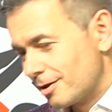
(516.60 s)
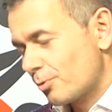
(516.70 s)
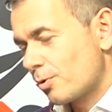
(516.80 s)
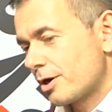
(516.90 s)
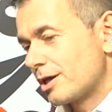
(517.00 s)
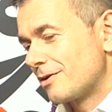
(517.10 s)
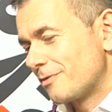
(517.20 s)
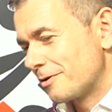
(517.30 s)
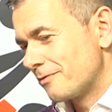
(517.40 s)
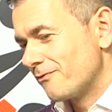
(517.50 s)
they're
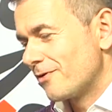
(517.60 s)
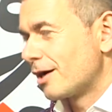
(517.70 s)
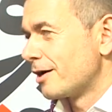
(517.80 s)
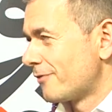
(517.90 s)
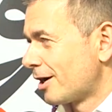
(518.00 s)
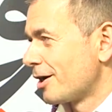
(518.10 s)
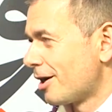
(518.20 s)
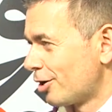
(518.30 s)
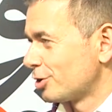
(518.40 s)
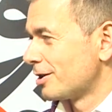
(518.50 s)
working very, very
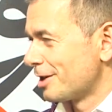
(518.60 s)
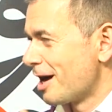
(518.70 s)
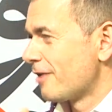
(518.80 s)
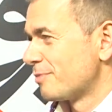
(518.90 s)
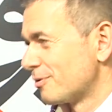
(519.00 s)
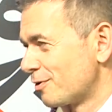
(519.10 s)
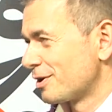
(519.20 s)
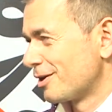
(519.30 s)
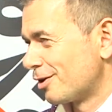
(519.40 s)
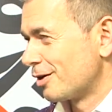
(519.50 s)
hard, and they have been
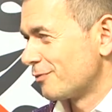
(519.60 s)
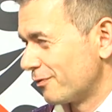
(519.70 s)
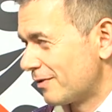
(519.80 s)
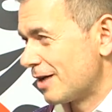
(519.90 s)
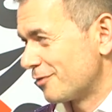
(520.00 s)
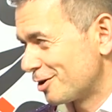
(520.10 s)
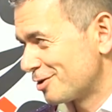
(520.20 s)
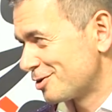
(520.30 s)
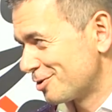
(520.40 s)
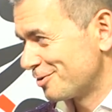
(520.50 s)
working hard for 5
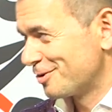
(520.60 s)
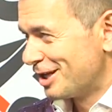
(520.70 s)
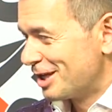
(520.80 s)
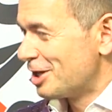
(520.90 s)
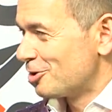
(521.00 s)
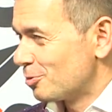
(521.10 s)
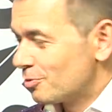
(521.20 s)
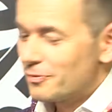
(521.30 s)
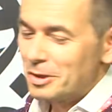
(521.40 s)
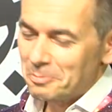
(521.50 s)
years to
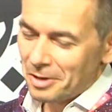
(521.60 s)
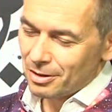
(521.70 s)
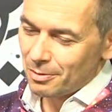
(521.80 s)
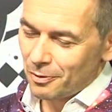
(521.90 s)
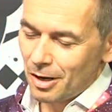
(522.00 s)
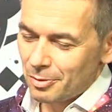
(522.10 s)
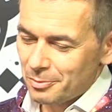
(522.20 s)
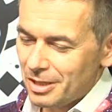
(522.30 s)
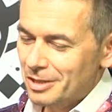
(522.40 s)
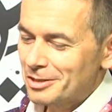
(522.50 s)
move it. But the
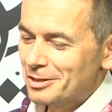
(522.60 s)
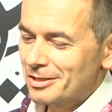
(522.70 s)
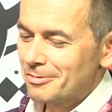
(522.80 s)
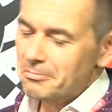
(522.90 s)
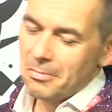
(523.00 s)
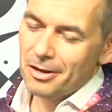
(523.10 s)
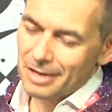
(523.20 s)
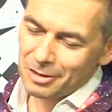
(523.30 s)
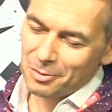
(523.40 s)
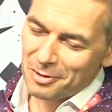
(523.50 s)
problem is, or
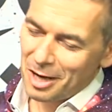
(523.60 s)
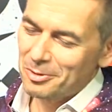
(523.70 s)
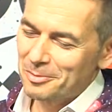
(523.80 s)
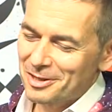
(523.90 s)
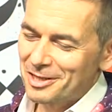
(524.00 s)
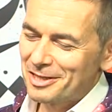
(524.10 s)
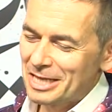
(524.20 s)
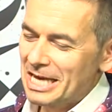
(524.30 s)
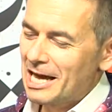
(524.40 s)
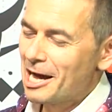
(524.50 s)
not the problem, the
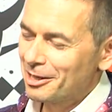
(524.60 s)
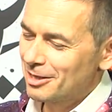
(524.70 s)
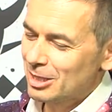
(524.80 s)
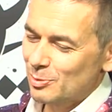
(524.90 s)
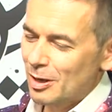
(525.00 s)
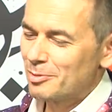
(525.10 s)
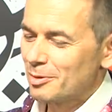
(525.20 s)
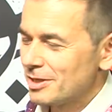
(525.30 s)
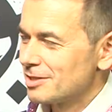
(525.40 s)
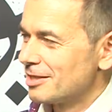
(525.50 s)
high-class
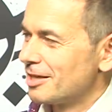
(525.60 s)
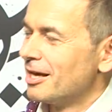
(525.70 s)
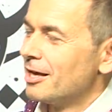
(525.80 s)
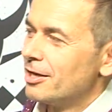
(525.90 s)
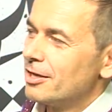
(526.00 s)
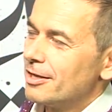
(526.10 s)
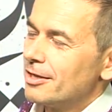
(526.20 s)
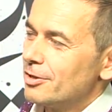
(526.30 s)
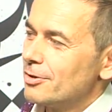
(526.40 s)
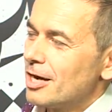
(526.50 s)
problem is that
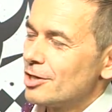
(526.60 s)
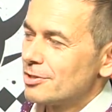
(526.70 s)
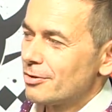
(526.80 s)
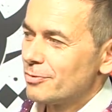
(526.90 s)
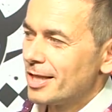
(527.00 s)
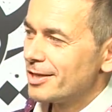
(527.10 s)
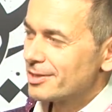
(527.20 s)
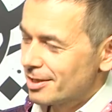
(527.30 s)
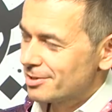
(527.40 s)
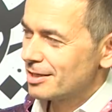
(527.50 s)
you guys are really
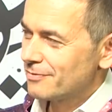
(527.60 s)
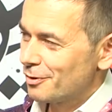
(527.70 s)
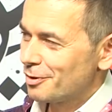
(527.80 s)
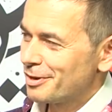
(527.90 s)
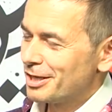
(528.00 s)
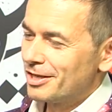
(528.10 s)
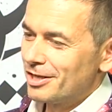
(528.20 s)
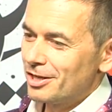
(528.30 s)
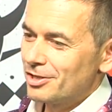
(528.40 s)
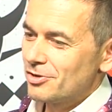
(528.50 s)
successful
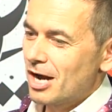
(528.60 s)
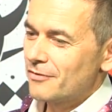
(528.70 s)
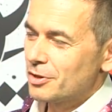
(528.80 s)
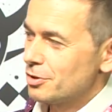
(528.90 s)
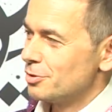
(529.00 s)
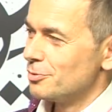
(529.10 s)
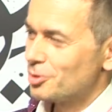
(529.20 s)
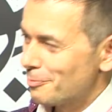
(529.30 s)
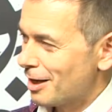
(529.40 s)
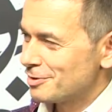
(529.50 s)
in driving
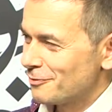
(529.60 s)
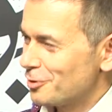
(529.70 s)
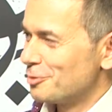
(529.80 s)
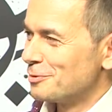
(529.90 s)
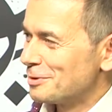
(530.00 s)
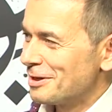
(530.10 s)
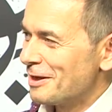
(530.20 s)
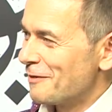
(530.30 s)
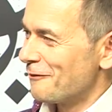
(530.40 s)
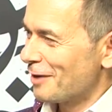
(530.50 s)
huge amounts of views
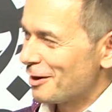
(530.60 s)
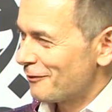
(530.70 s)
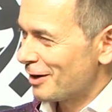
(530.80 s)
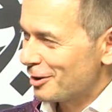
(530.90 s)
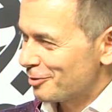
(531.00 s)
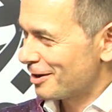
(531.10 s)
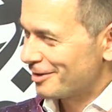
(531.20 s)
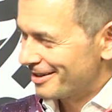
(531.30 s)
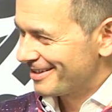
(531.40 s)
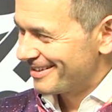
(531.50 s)
very, very
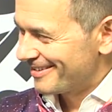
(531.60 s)
quickly.